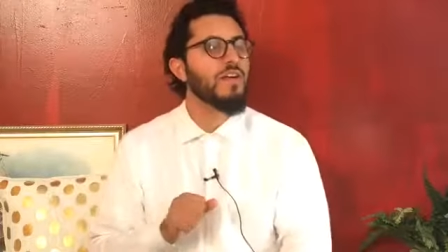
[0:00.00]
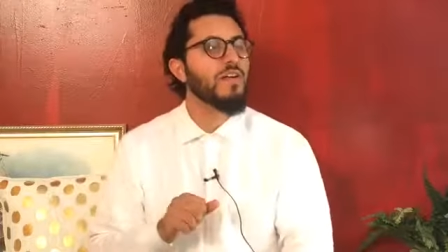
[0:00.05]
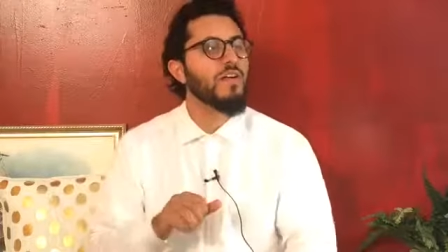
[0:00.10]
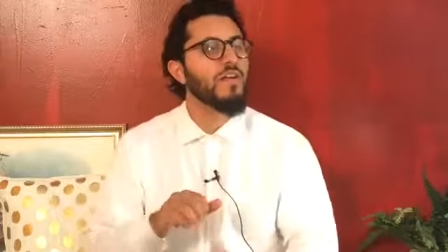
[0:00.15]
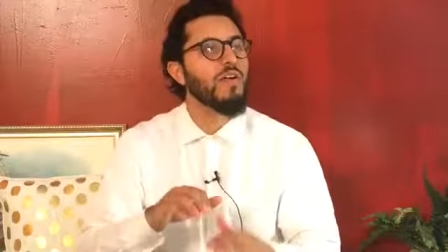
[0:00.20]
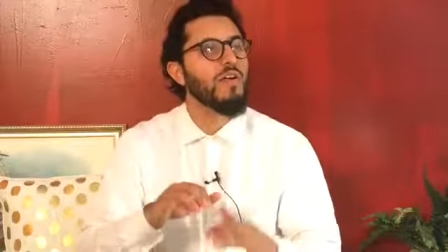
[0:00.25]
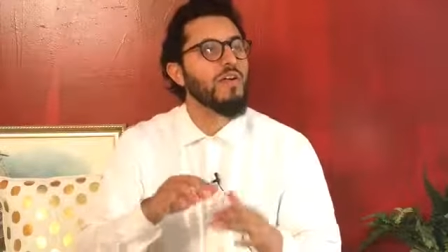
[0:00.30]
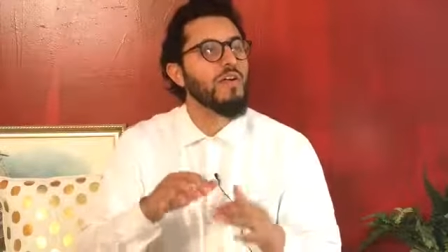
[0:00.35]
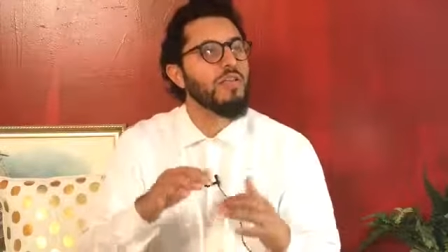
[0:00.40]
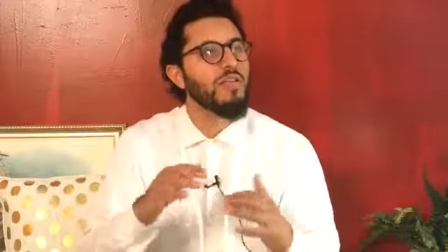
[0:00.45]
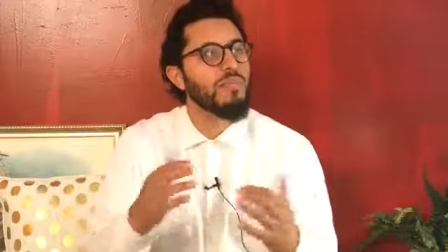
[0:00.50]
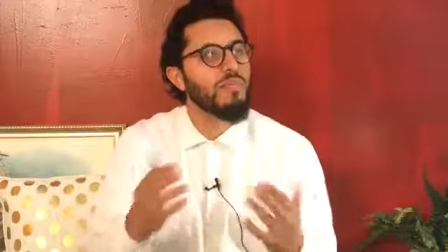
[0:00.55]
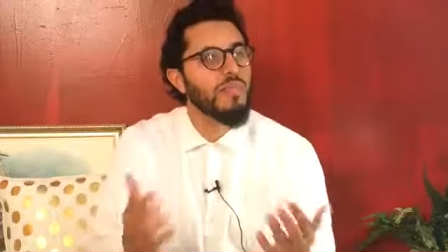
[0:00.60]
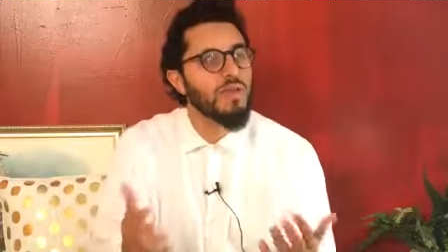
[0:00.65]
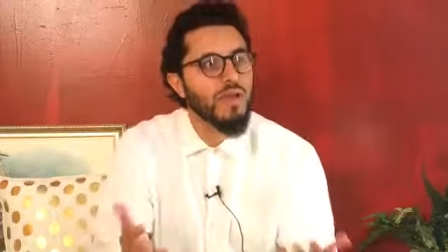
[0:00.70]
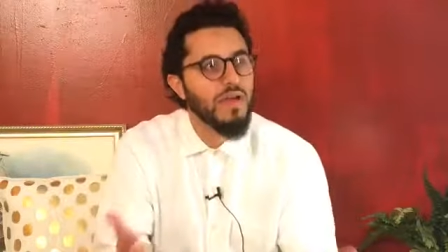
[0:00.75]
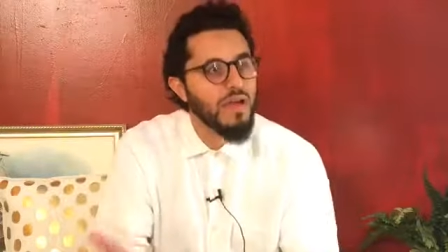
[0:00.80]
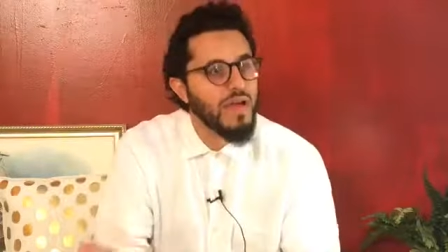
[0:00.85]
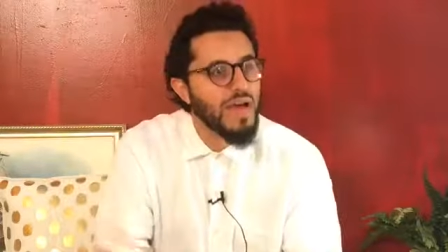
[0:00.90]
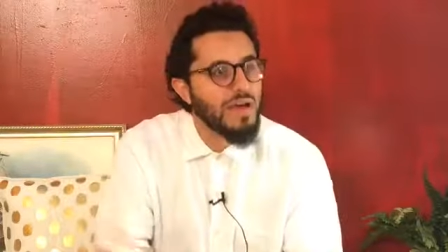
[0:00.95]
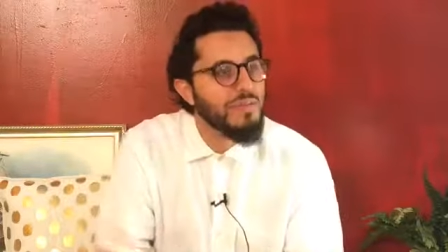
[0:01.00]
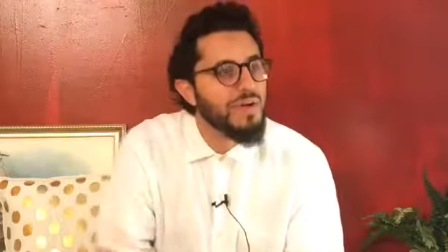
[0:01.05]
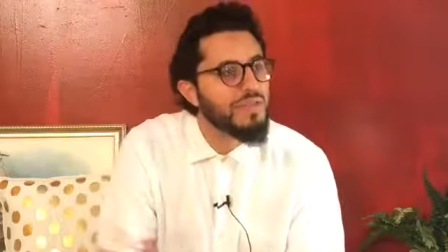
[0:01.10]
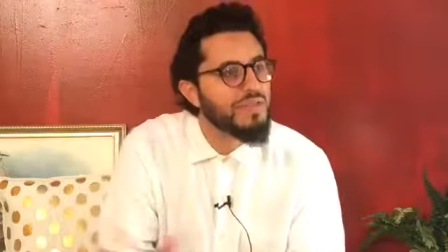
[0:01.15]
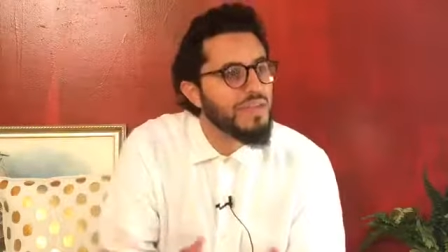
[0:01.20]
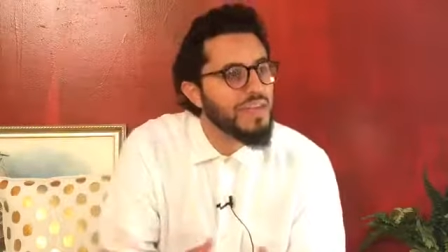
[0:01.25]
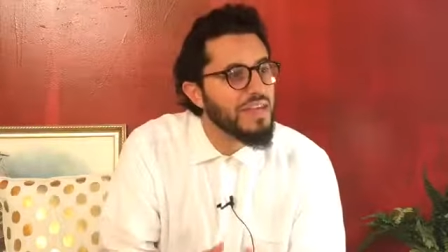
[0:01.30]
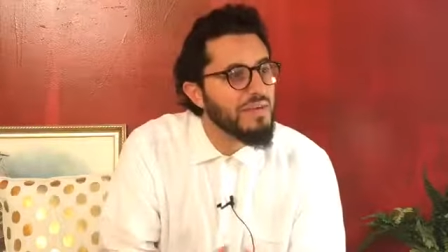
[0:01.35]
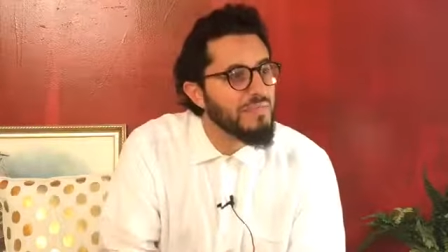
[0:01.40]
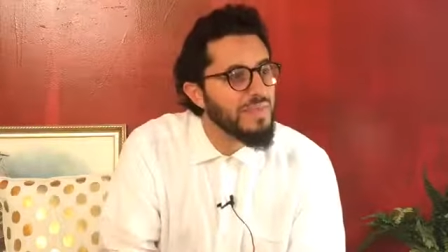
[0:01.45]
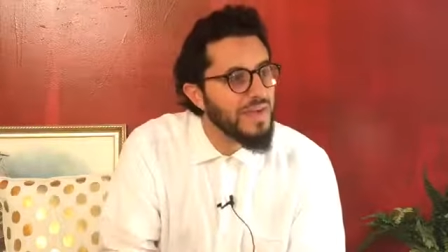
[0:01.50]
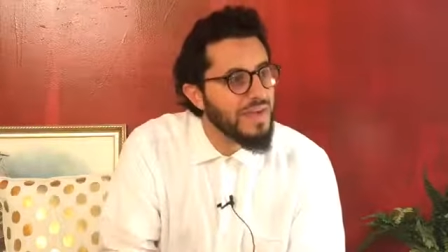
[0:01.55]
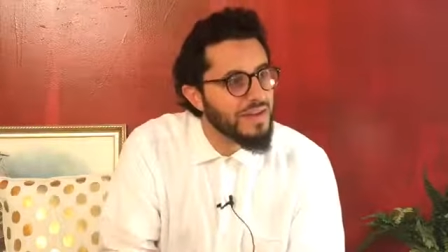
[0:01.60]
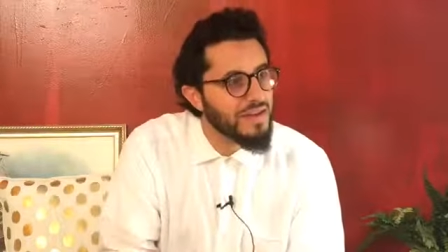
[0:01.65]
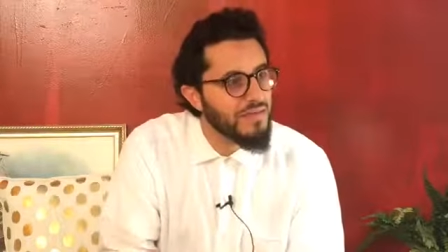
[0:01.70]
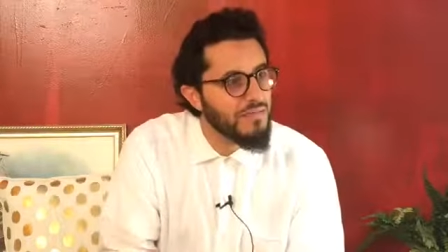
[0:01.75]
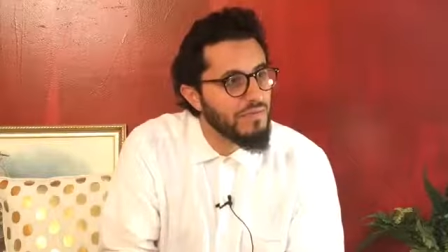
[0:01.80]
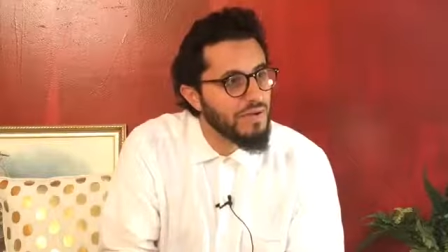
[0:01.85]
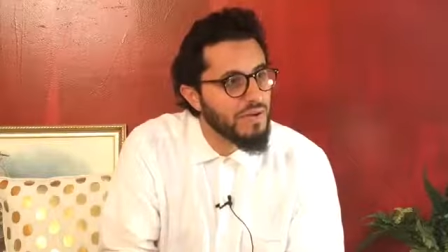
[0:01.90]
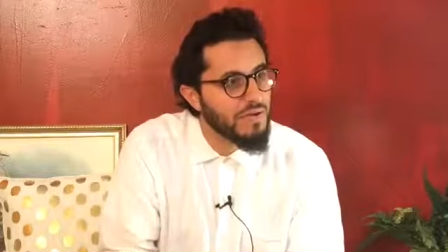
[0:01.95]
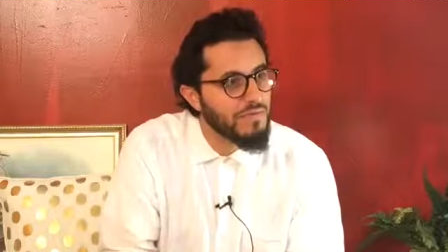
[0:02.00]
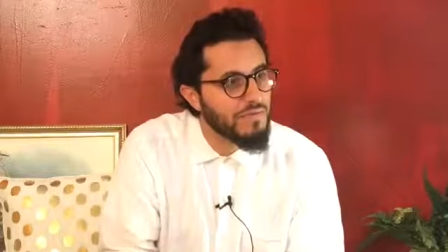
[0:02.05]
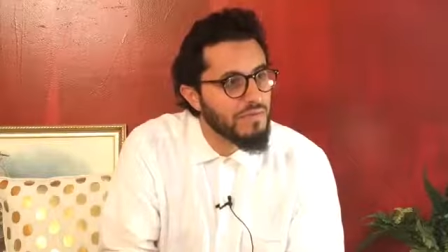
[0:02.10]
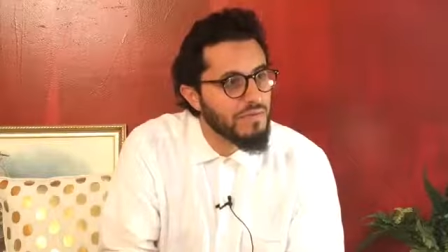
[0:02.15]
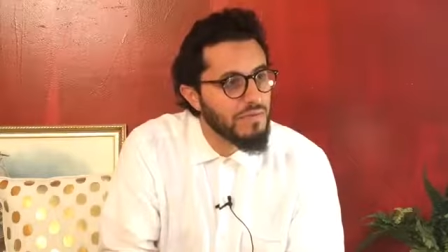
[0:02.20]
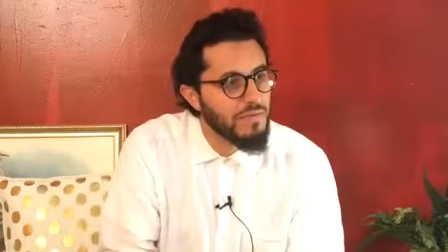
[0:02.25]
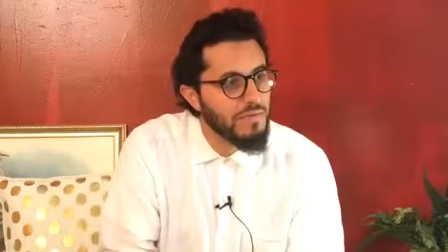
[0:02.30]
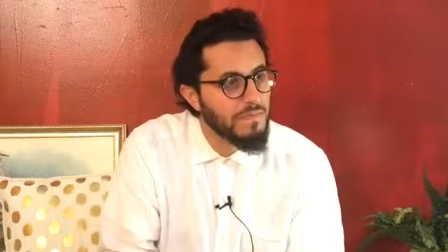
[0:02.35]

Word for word: All the, how about the iman involved?